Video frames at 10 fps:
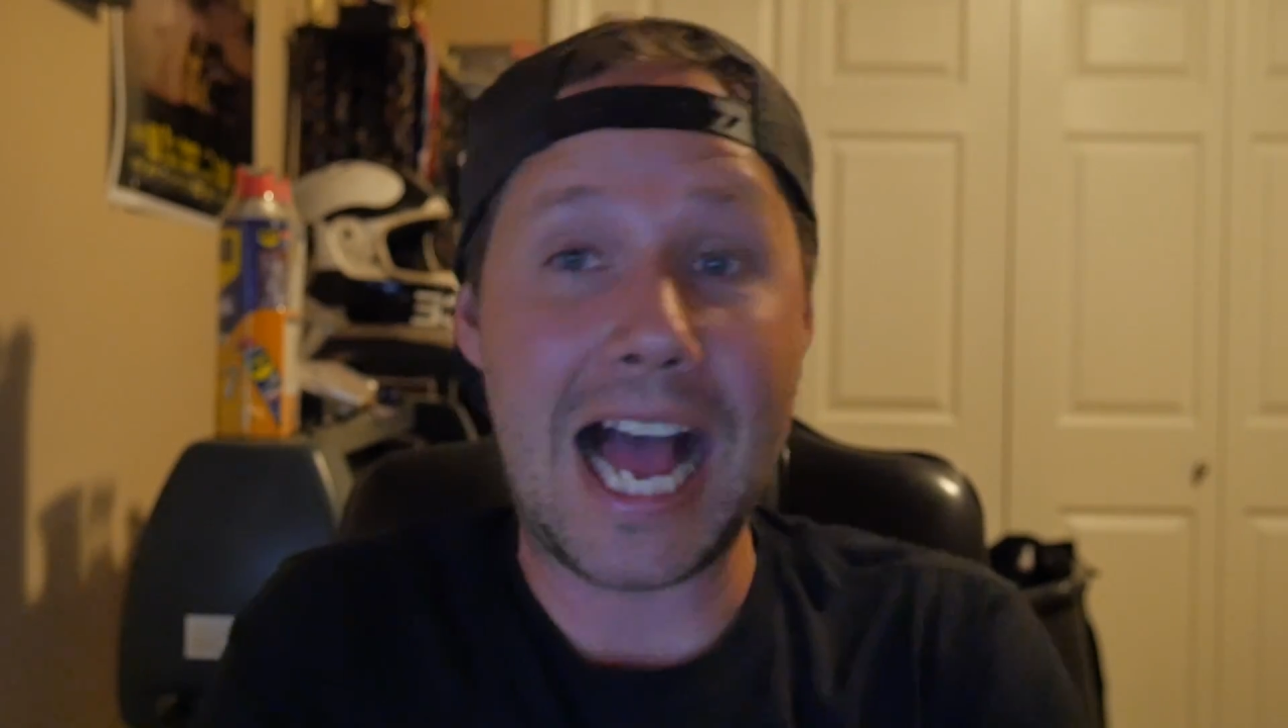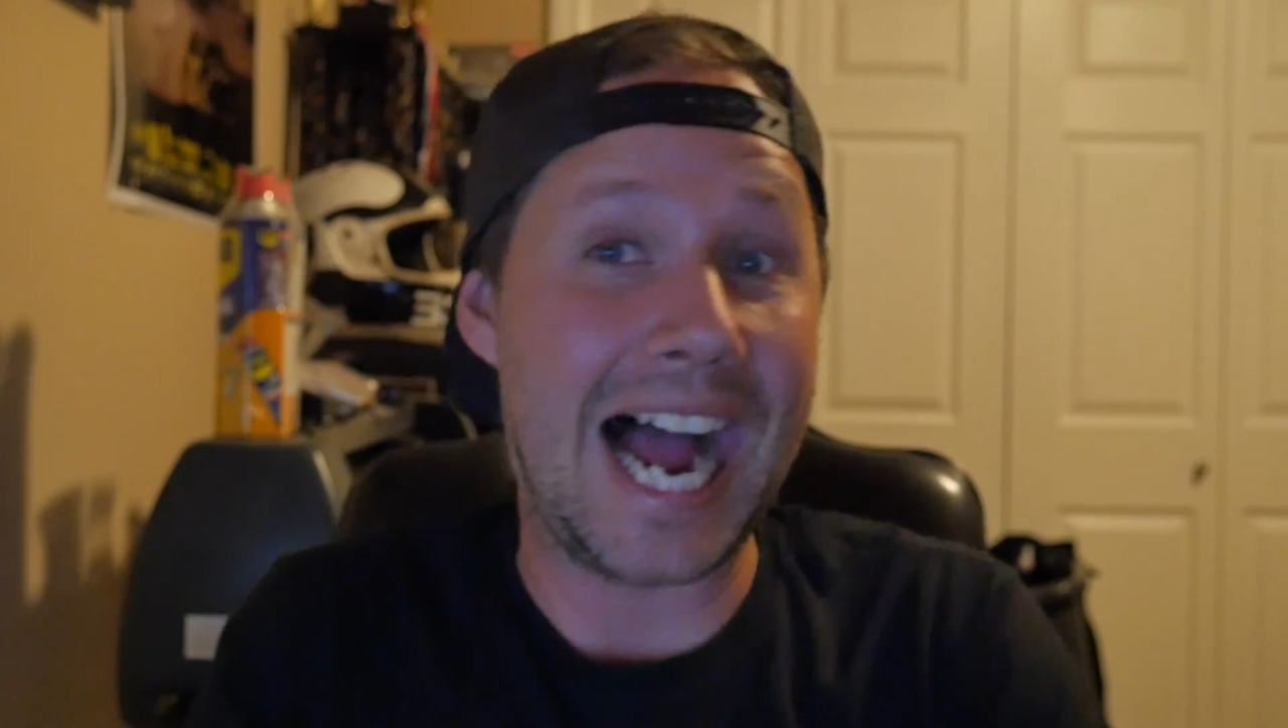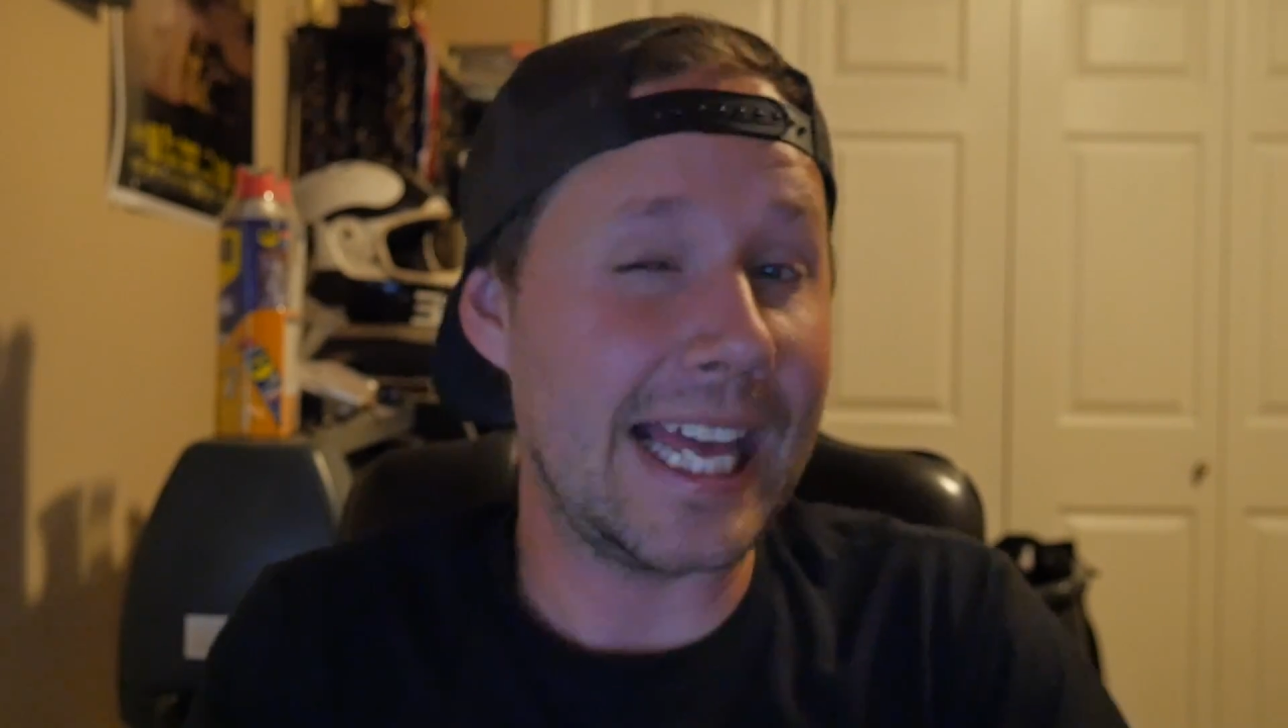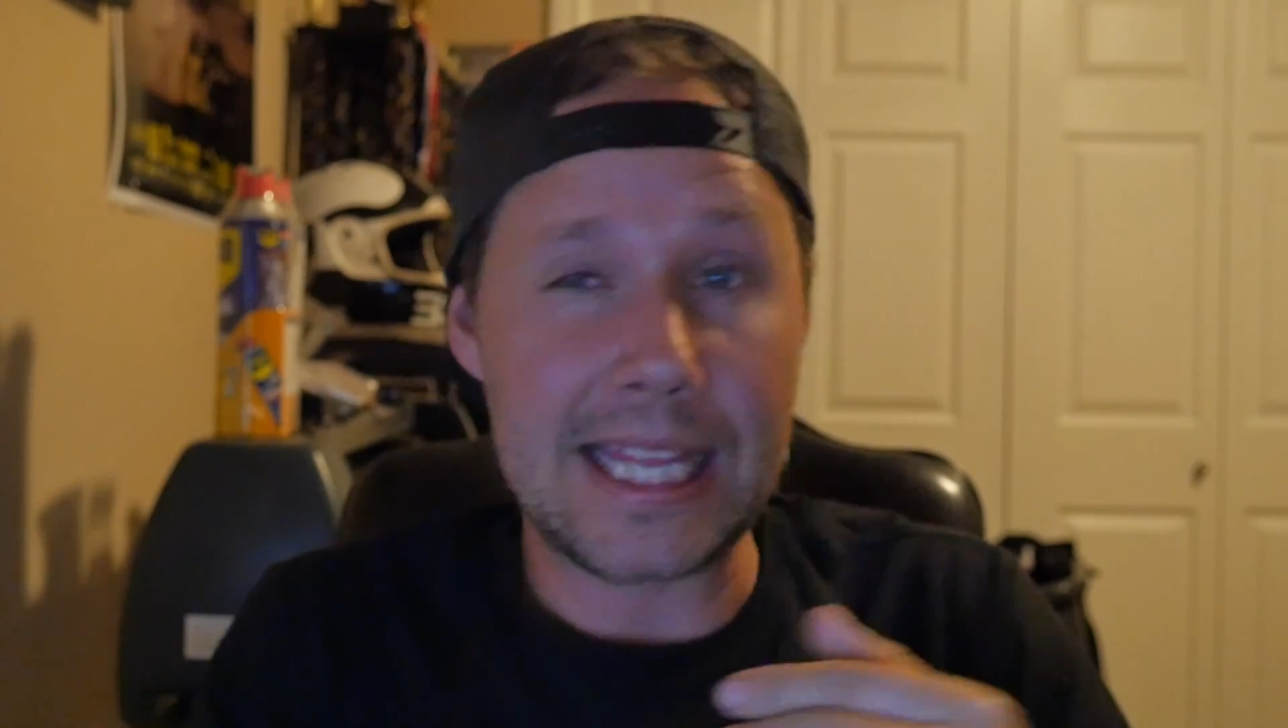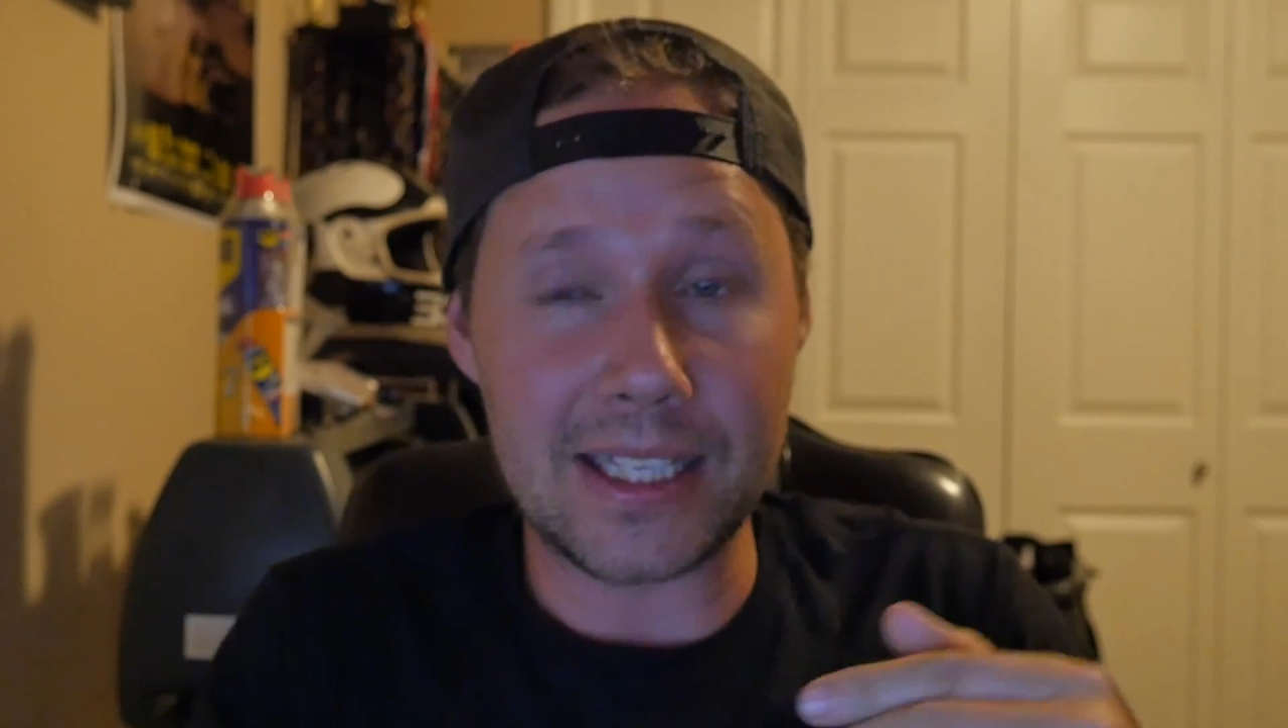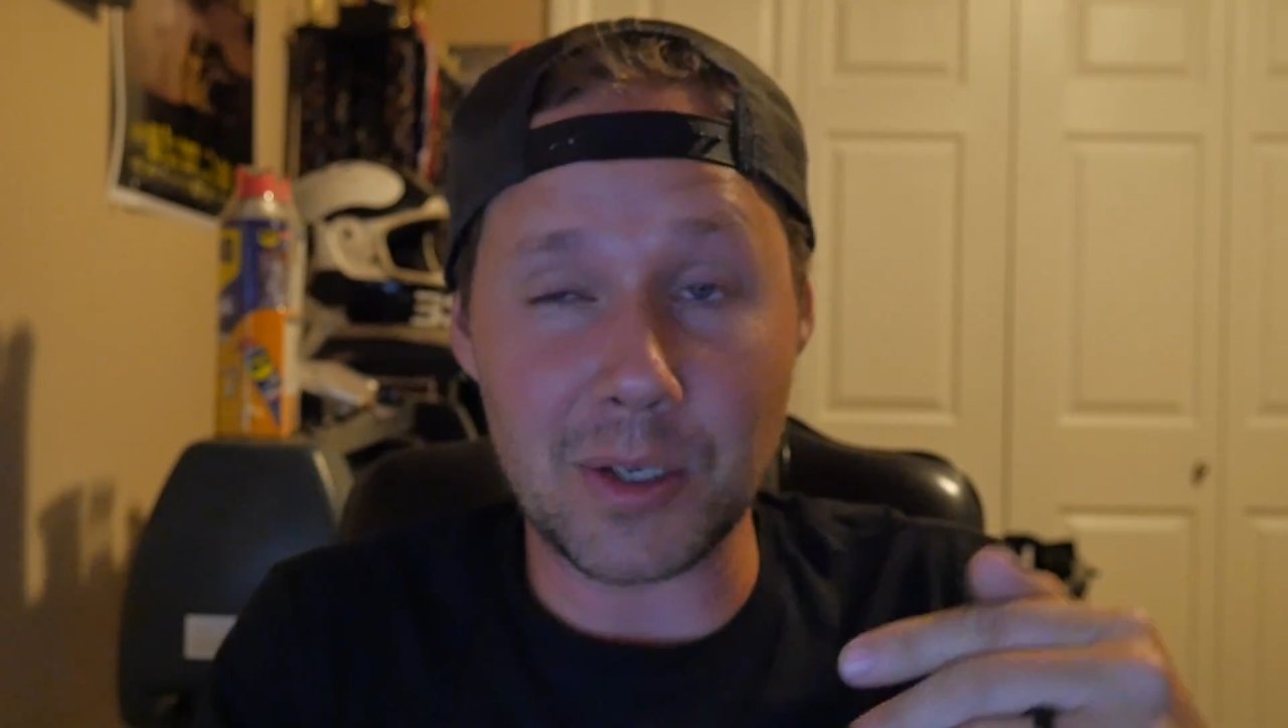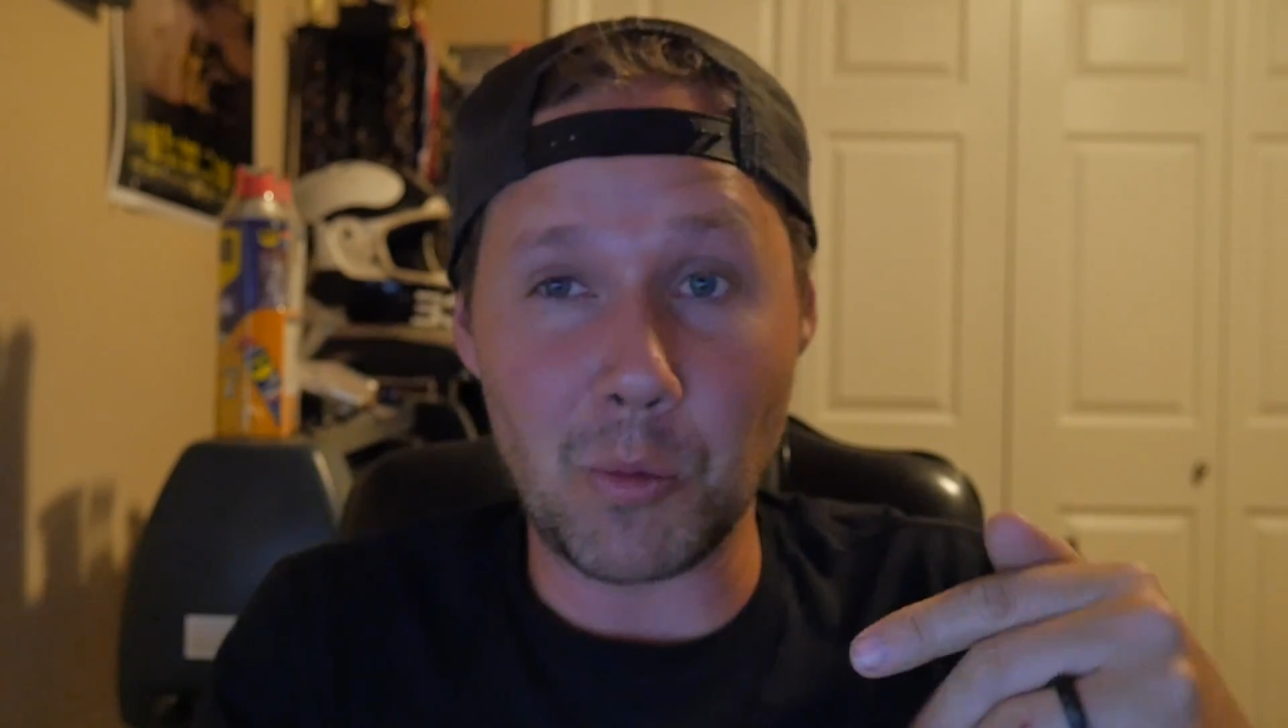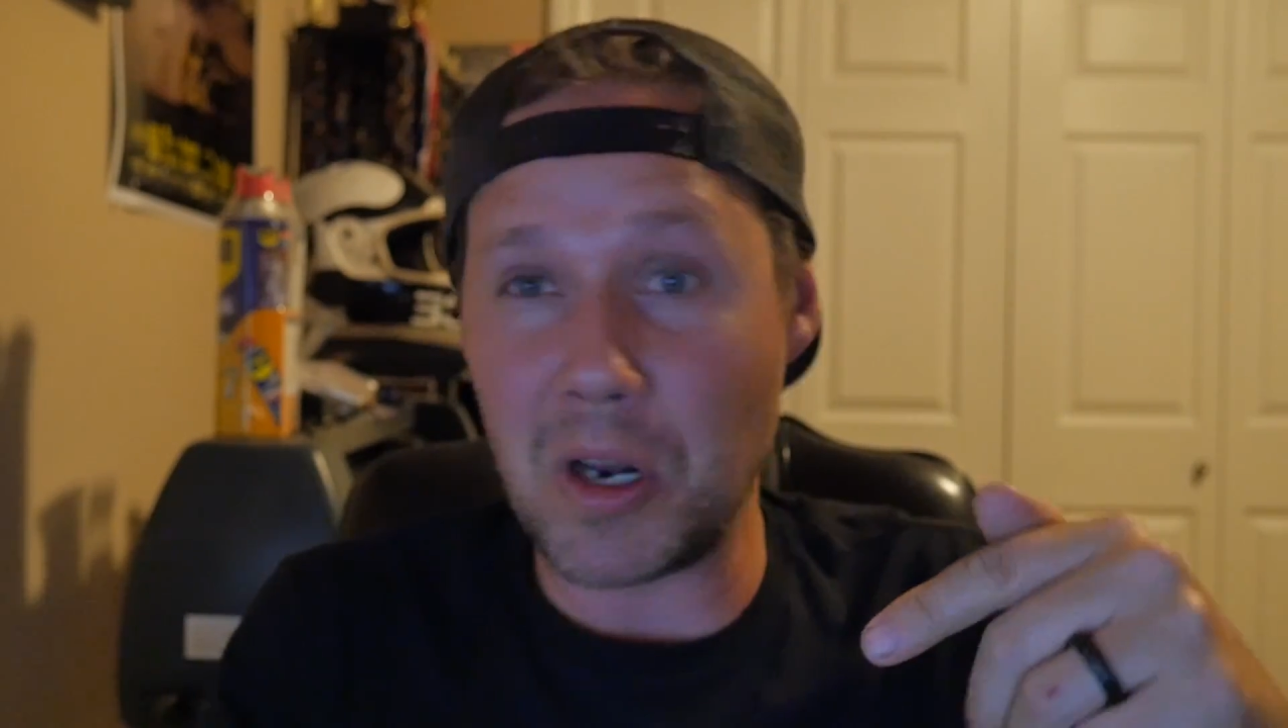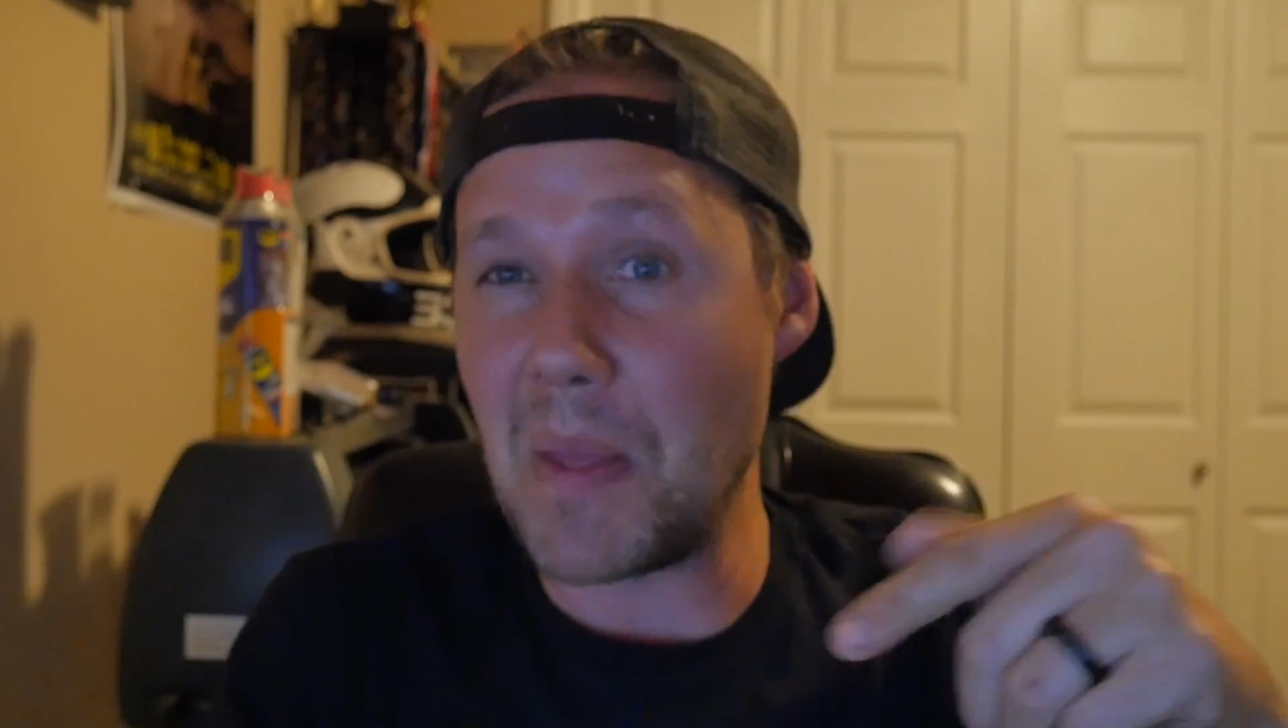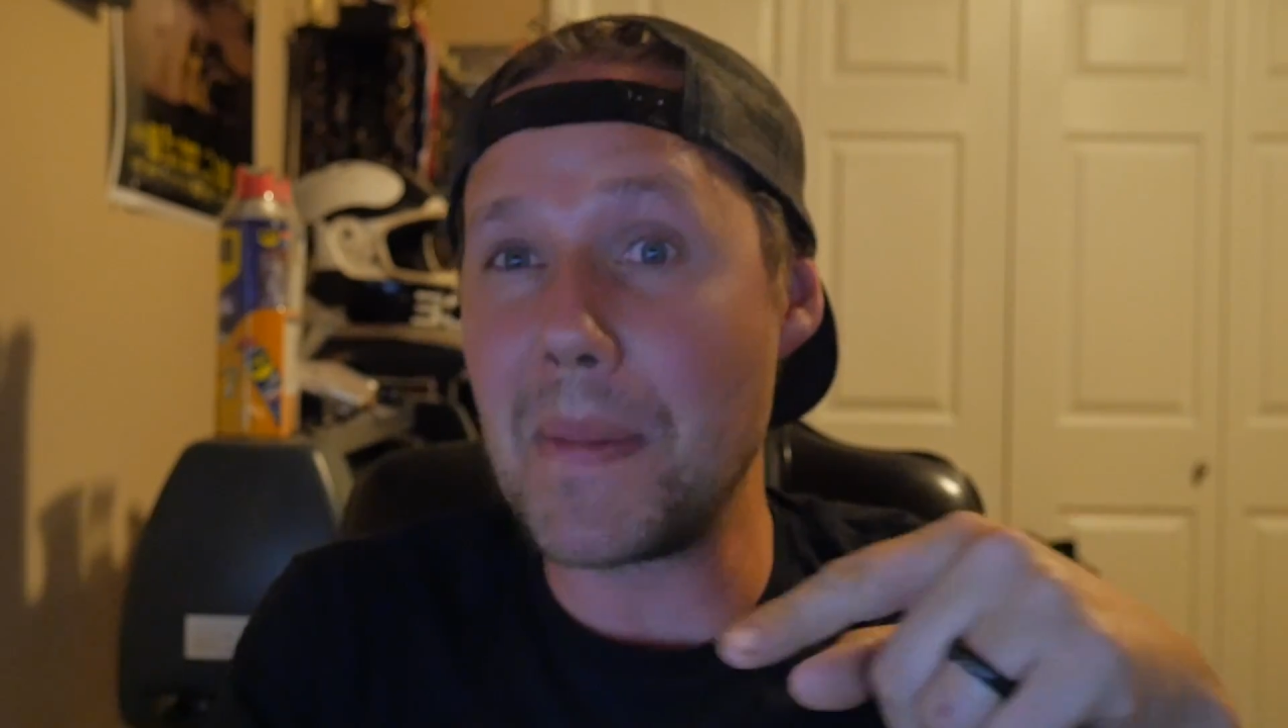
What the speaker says: I think they're one of the